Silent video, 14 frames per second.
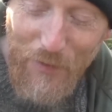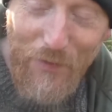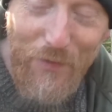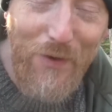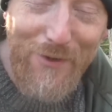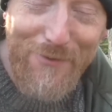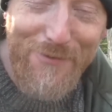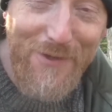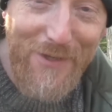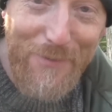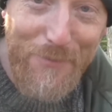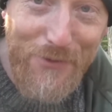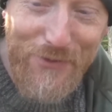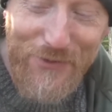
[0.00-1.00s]
quite a
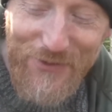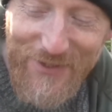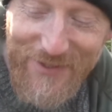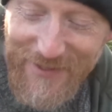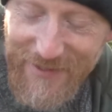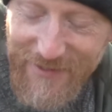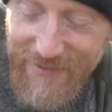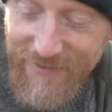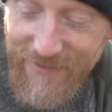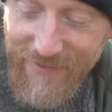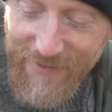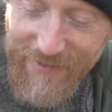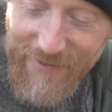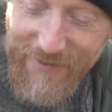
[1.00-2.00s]
funny but good idea.
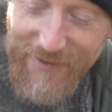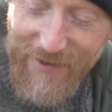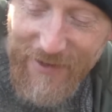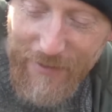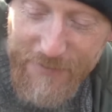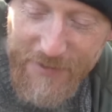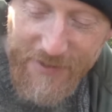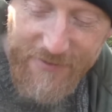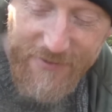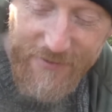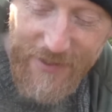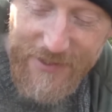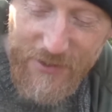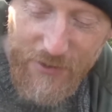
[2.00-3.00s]
Then he
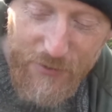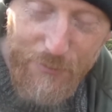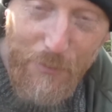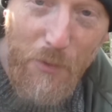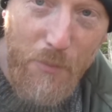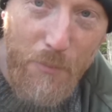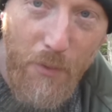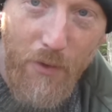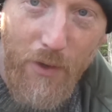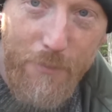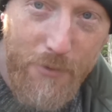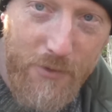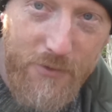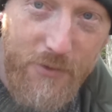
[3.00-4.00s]
says, actually, I smoke a
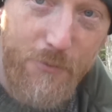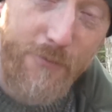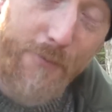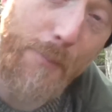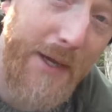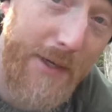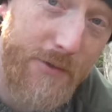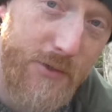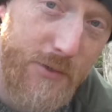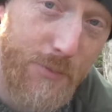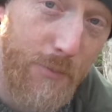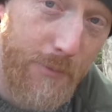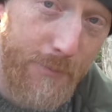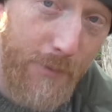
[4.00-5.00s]
pipe. I could do with a pouch to
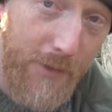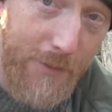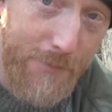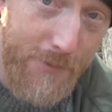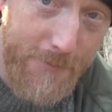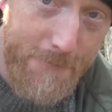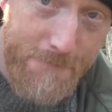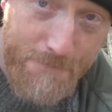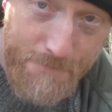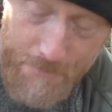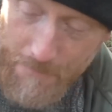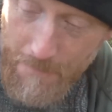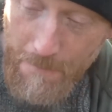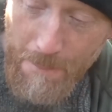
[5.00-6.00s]
put my pipe in.
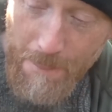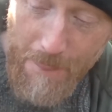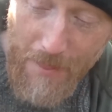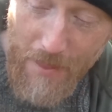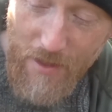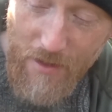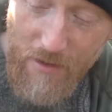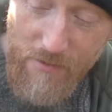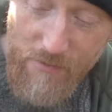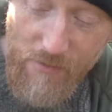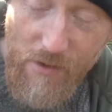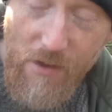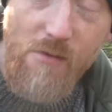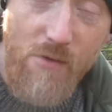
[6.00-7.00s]
I was
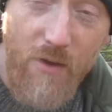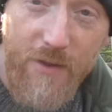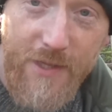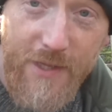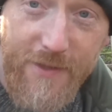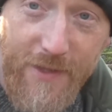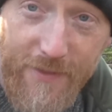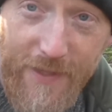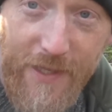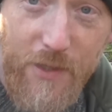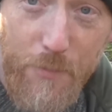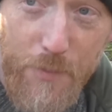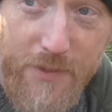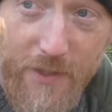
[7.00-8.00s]
like, all right, yeah, that
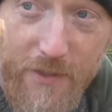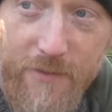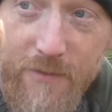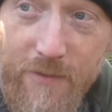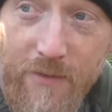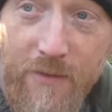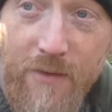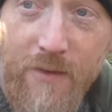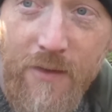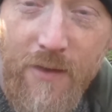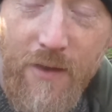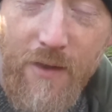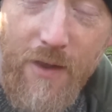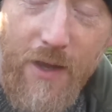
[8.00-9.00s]
could be done.
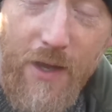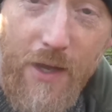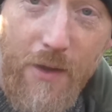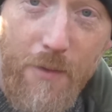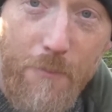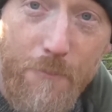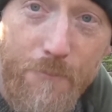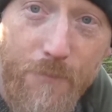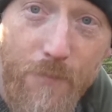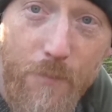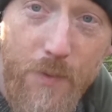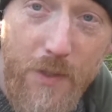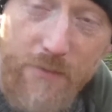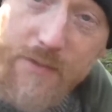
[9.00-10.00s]
Then
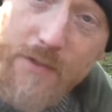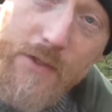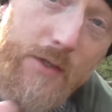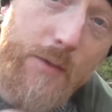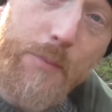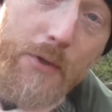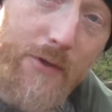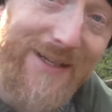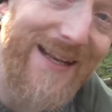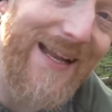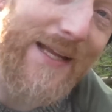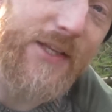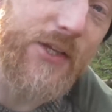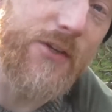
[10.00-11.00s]
I said you could put it on a
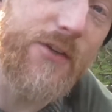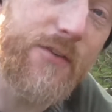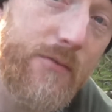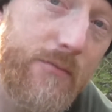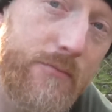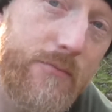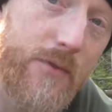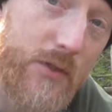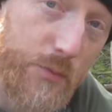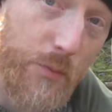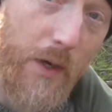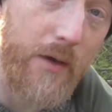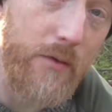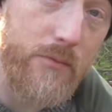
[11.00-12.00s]
lanyard as
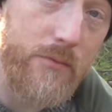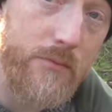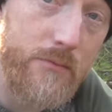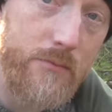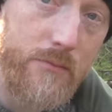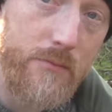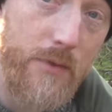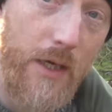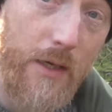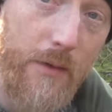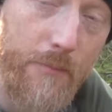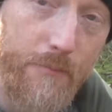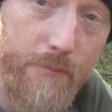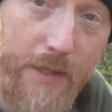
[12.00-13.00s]
well.
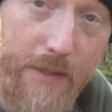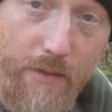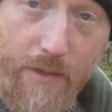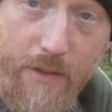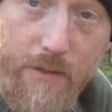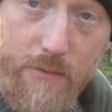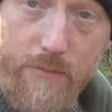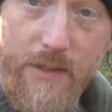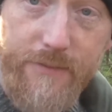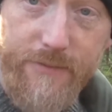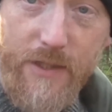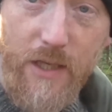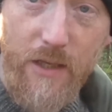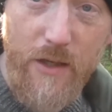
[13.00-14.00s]
Make like a little
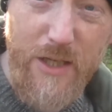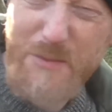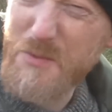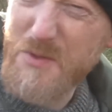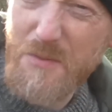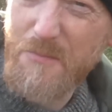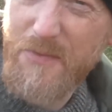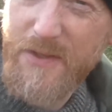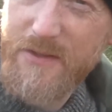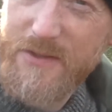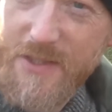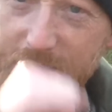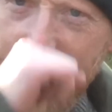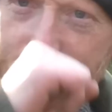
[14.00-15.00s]
leather clasp or something,
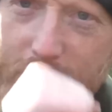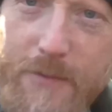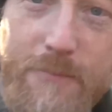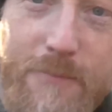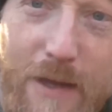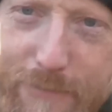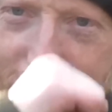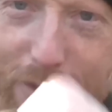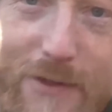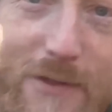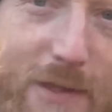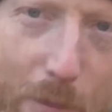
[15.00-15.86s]
so you could have it like a